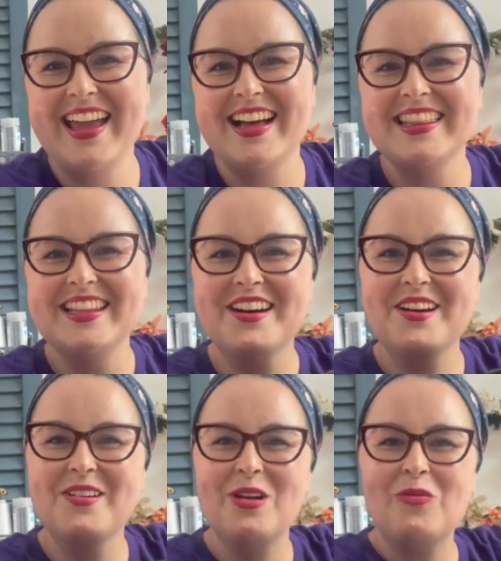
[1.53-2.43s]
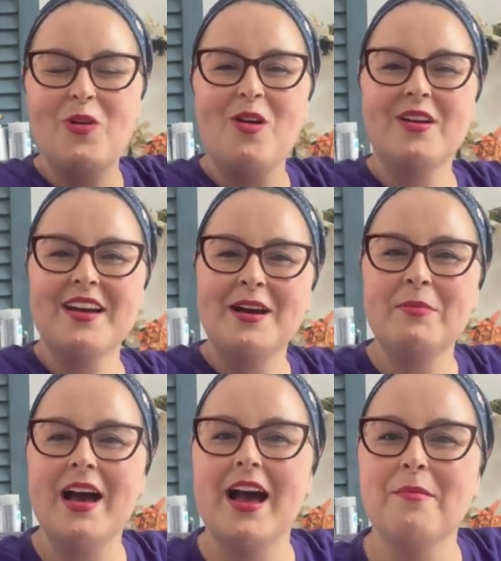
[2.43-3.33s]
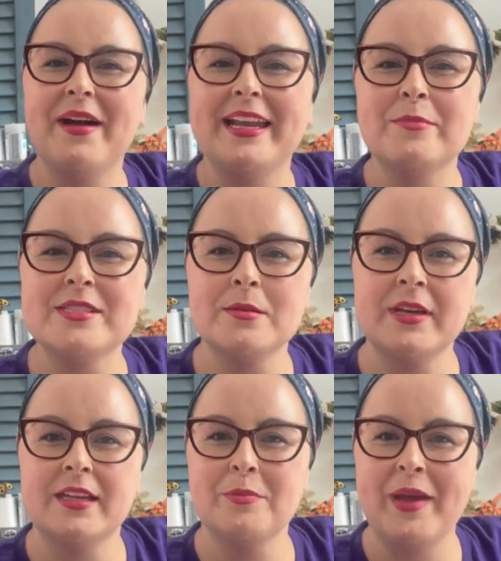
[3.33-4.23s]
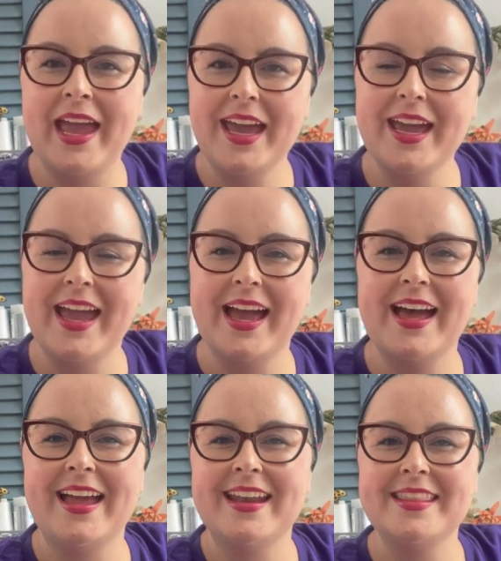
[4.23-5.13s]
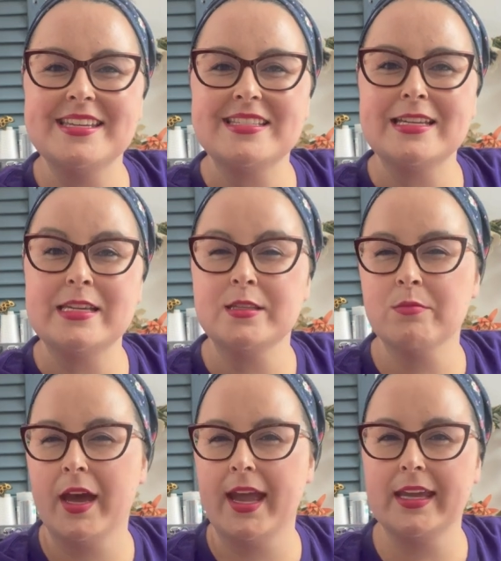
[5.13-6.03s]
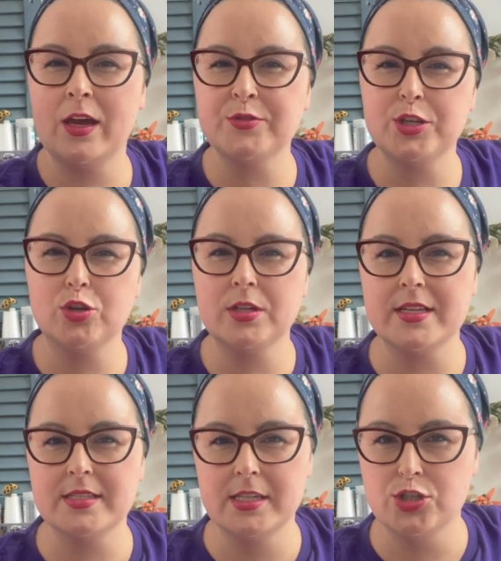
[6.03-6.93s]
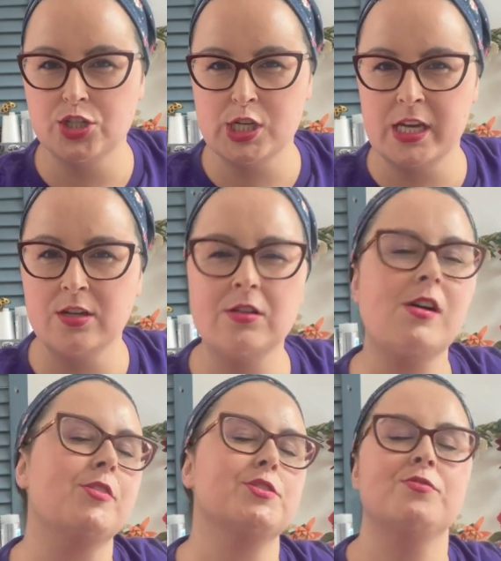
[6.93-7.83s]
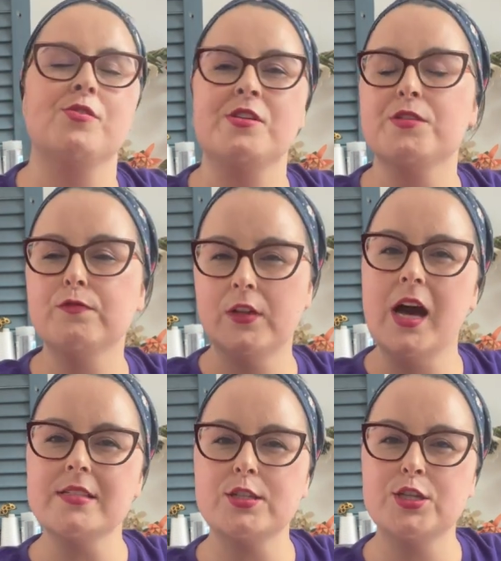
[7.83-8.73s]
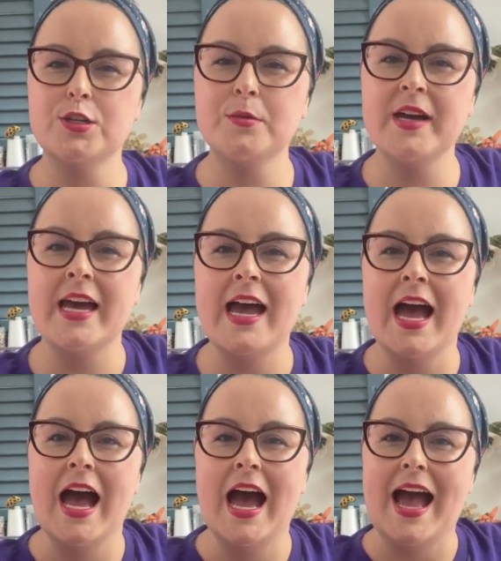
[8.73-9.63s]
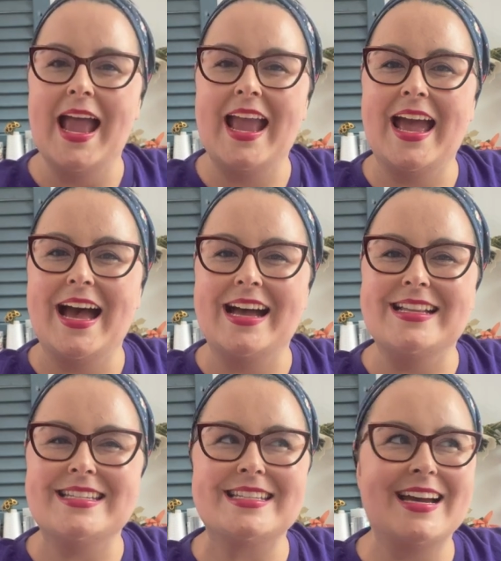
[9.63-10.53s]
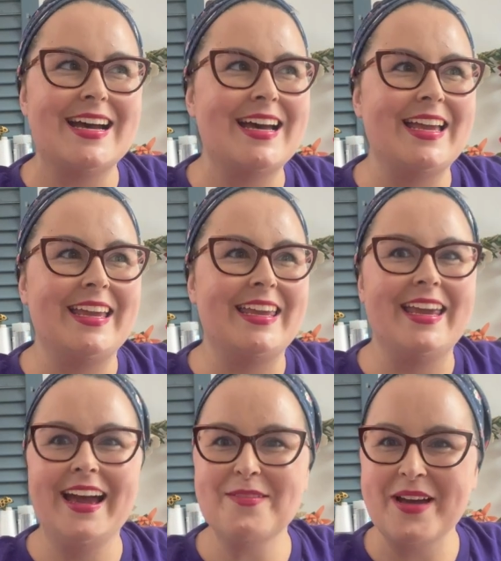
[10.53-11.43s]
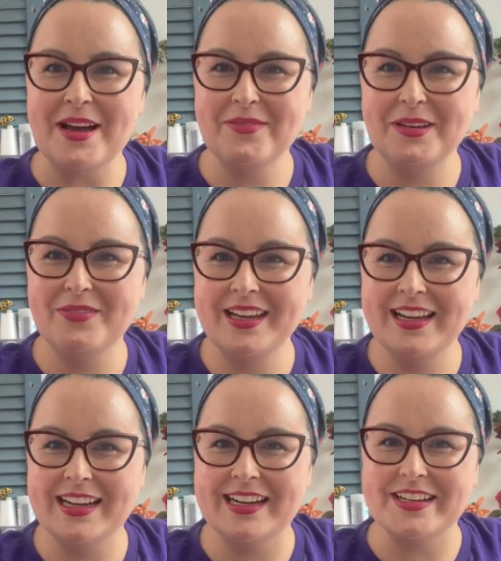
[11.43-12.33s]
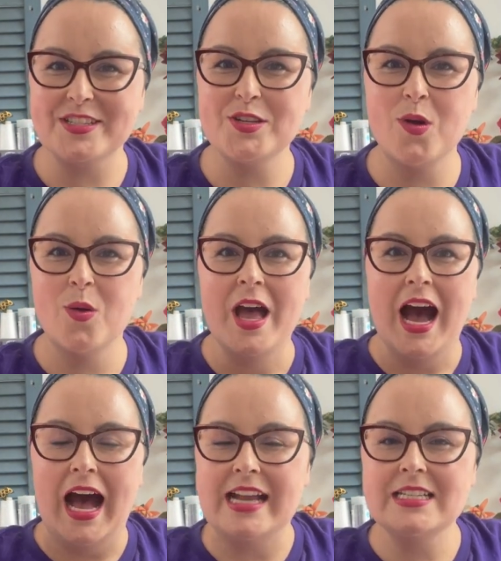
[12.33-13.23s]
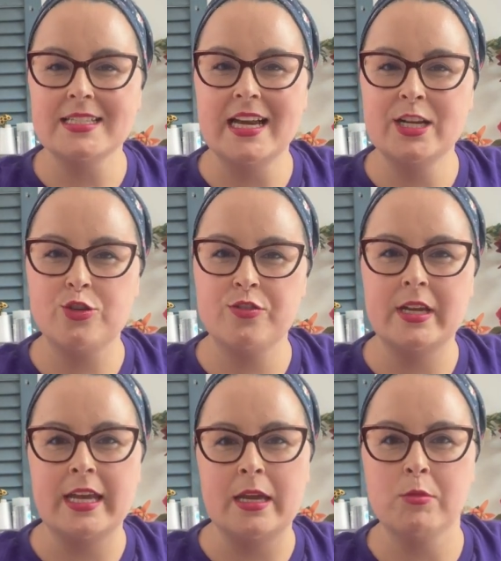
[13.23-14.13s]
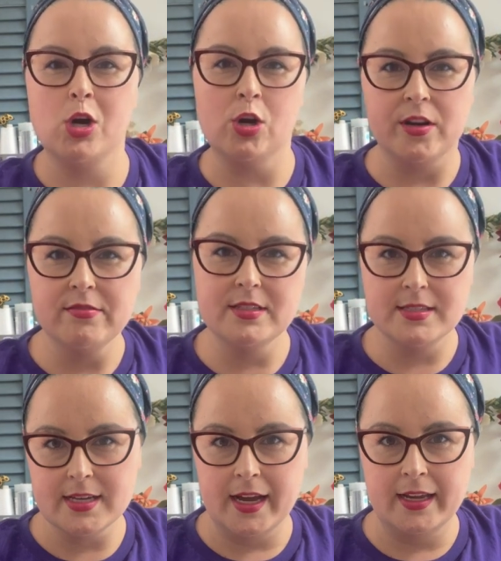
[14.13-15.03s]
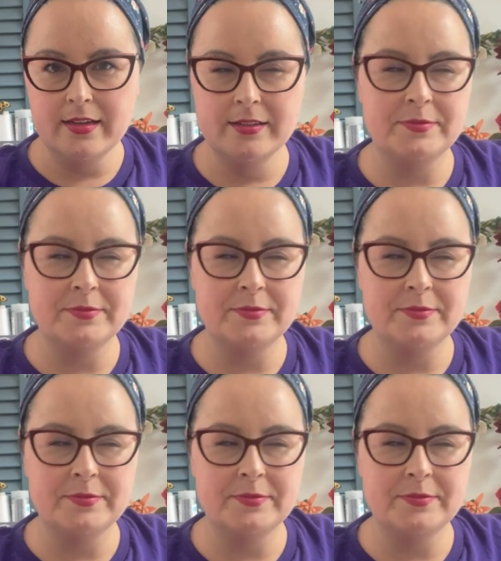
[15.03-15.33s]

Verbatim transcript: Hi, hello, and welcome. My name is Amanda Mae, and this is my Counted Cross Stitch channel, also known as Flosstube. And yeah, I'm happy to be here. So I design under the name Ardith Design,